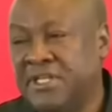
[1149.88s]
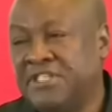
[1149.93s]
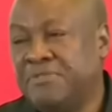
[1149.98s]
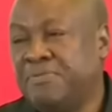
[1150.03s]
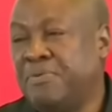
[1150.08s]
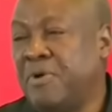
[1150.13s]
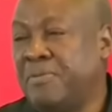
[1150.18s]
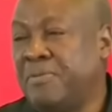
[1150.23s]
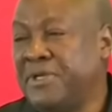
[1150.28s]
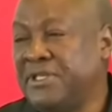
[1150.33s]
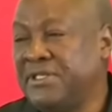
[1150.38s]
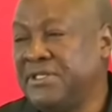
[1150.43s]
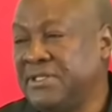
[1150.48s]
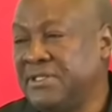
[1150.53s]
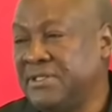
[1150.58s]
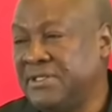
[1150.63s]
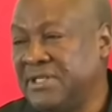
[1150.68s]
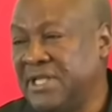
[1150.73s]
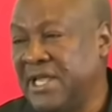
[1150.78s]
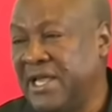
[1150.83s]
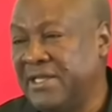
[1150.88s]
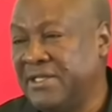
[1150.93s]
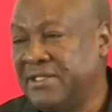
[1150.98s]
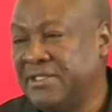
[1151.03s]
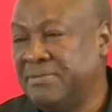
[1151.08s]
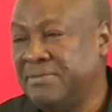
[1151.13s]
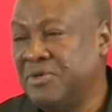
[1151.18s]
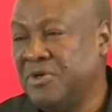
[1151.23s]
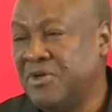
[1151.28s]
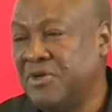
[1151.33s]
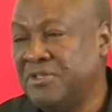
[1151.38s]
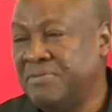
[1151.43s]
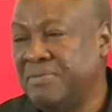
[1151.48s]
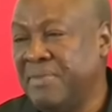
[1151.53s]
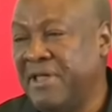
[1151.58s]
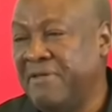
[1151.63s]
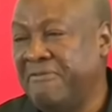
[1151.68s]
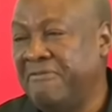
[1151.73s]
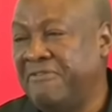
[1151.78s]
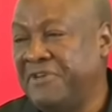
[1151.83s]
This promise still stands because
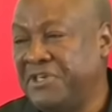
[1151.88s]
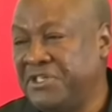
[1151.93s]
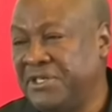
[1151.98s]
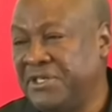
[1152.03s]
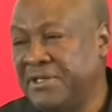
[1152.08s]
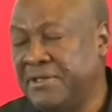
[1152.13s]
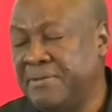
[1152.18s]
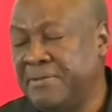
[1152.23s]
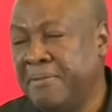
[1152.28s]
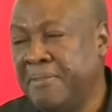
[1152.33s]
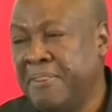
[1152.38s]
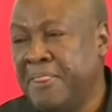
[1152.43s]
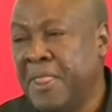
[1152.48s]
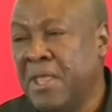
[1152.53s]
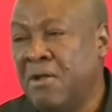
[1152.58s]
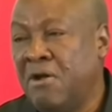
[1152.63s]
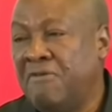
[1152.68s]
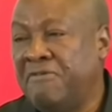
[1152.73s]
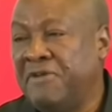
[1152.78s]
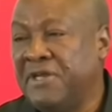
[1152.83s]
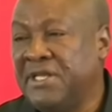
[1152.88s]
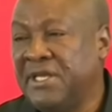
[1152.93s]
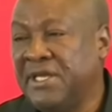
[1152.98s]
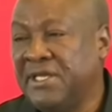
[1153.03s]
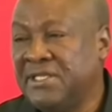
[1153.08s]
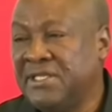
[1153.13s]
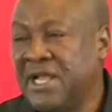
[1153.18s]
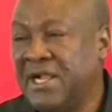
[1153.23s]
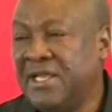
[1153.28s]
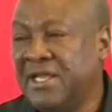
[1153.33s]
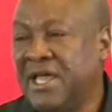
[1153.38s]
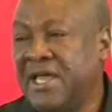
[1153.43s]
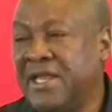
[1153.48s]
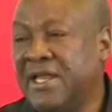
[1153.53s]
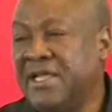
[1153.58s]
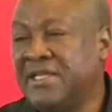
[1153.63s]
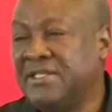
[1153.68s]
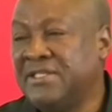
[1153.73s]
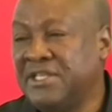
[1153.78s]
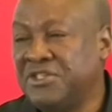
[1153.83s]
my vision of a digital
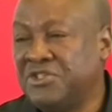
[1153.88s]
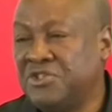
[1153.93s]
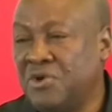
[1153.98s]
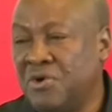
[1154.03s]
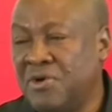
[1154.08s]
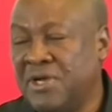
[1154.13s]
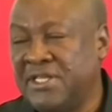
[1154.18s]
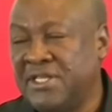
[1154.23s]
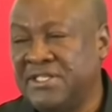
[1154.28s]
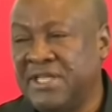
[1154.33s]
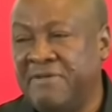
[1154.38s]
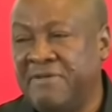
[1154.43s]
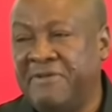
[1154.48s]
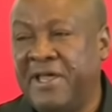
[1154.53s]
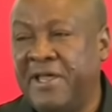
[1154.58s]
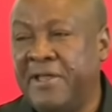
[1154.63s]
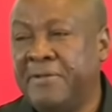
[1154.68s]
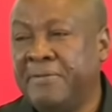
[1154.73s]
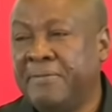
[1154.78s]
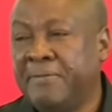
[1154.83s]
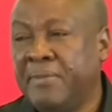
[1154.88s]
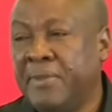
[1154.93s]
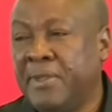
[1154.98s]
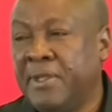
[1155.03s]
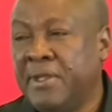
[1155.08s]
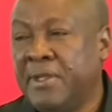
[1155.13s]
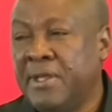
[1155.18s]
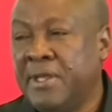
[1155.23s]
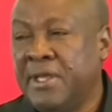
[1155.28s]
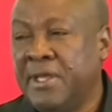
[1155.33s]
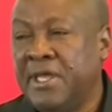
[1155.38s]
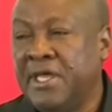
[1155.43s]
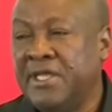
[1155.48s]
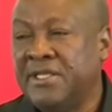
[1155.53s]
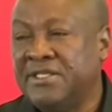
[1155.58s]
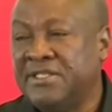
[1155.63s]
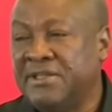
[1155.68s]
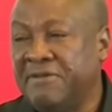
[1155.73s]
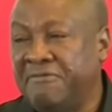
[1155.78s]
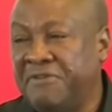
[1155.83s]
Ghana is as strong as ever.
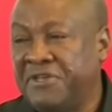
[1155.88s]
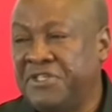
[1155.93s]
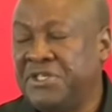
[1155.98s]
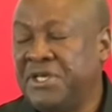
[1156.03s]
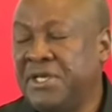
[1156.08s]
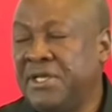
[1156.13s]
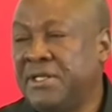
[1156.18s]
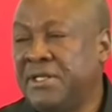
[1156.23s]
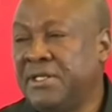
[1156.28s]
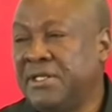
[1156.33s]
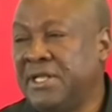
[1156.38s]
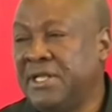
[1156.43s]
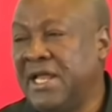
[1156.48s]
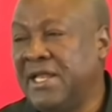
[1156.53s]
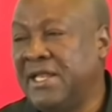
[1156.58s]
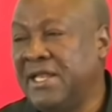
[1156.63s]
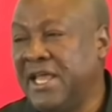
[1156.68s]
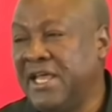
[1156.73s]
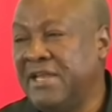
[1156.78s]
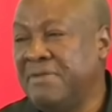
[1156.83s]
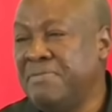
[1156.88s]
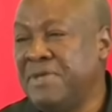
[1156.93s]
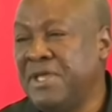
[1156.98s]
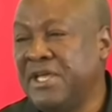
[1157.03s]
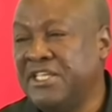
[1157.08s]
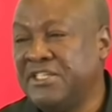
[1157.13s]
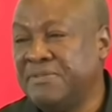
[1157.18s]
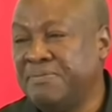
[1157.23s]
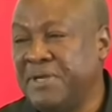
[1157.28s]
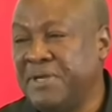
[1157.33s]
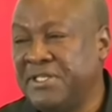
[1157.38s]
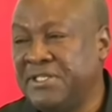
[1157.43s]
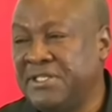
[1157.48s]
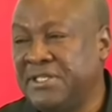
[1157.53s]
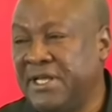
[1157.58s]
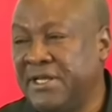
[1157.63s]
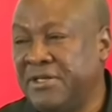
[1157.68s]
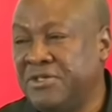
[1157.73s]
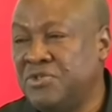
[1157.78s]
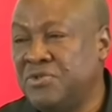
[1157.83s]
It is a vision that led me as
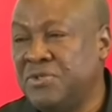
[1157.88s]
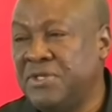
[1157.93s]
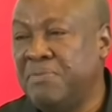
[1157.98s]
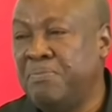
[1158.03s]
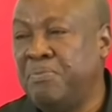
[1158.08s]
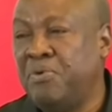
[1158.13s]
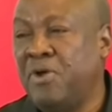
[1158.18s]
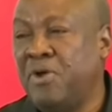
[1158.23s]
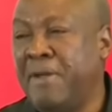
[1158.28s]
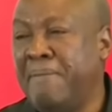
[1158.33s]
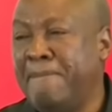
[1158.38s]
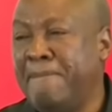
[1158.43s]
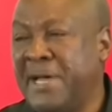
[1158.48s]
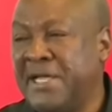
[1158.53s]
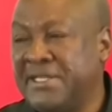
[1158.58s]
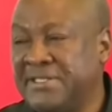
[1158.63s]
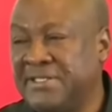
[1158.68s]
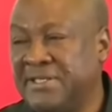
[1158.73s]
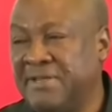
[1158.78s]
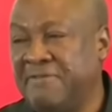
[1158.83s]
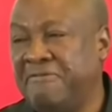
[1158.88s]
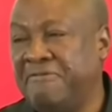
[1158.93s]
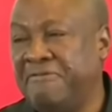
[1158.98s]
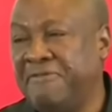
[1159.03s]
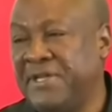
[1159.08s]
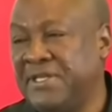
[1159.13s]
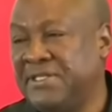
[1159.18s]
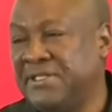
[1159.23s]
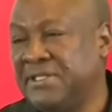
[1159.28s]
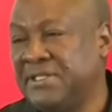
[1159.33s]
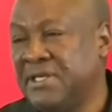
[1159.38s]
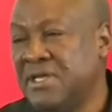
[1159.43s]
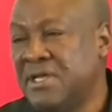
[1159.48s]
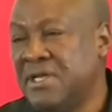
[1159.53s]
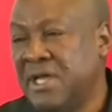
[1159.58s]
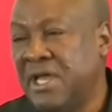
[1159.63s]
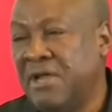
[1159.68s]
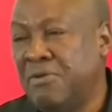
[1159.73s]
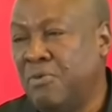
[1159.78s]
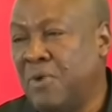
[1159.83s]
president to deploy massive fixed
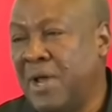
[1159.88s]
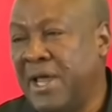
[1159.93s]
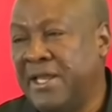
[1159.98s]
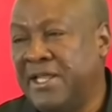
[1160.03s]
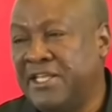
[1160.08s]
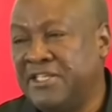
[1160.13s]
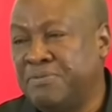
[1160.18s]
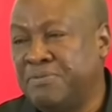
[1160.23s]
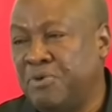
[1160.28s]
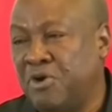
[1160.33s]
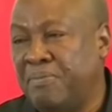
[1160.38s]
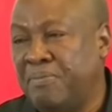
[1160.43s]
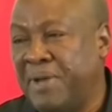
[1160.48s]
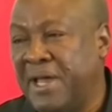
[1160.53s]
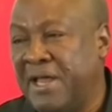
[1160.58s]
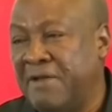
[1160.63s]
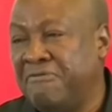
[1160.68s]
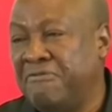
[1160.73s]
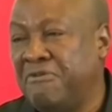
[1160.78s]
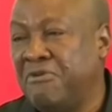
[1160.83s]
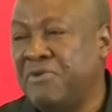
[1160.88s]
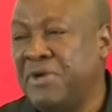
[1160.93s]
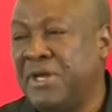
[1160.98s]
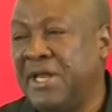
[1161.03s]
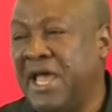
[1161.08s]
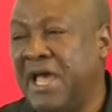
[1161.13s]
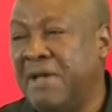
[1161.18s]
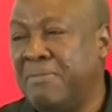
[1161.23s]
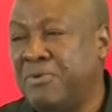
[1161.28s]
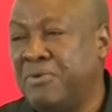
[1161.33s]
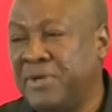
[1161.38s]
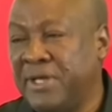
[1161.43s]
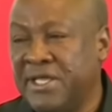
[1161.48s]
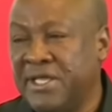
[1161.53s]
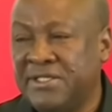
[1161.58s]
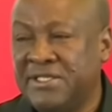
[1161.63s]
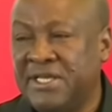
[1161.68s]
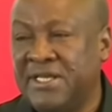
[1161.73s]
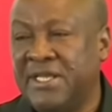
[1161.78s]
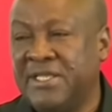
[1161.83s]
and wireless broadband for
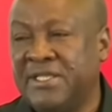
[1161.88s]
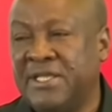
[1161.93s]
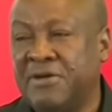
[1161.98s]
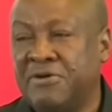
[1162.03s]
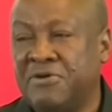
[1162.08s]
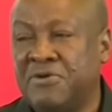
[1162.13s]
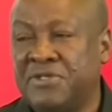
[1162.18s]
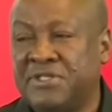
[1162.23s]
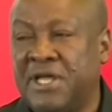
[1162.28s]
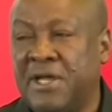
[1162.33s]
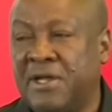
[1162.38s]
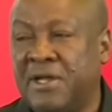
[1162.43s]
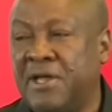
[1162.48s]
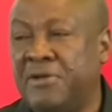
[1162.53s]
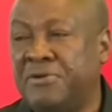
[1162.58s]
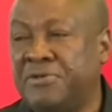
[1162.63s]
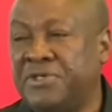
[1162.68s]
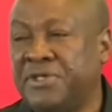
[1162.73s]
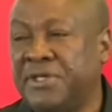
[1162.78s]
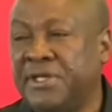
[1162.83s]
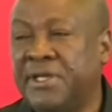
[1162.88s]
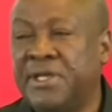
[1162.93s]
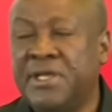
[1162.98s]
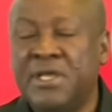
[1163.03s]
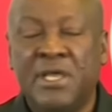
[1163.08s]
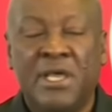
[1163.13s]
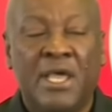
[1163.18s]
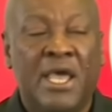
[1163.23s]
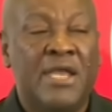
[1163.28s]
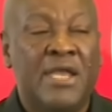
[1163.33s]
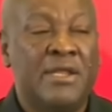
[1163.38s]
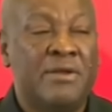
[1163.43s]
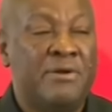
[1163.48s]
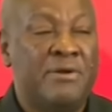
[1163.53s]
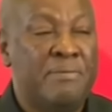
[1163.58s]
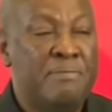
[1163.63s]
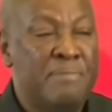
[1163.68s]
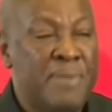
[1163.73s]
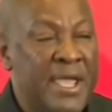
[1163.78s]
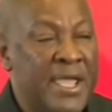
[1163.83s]
reliable internet across our country, and it
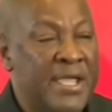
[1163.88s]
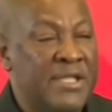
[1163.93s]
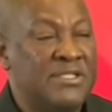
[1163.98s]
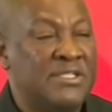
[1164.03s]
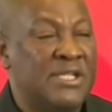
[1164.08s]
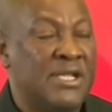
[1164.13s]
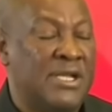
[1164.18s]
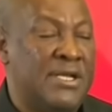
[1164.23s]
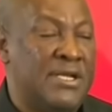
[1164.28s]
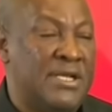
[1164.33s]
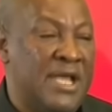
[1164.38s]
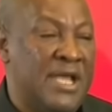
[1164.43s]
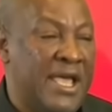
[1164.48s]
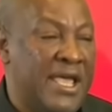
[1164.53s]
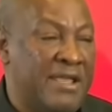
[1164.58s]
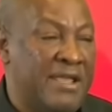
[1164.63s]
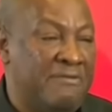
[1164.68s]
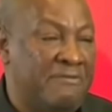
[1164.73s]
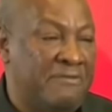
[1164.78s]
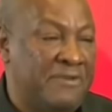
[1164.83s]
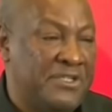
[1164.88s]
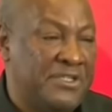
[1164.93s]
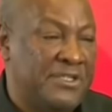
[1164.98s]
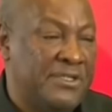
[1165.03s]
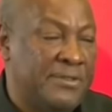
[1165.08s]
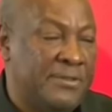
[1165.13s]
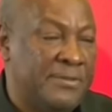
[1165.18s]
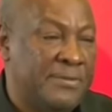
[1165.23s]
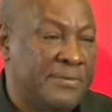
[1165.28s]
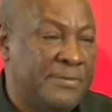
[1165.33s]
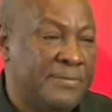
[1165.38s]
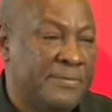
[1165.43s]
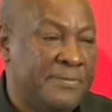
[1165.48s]
remains an undying vision.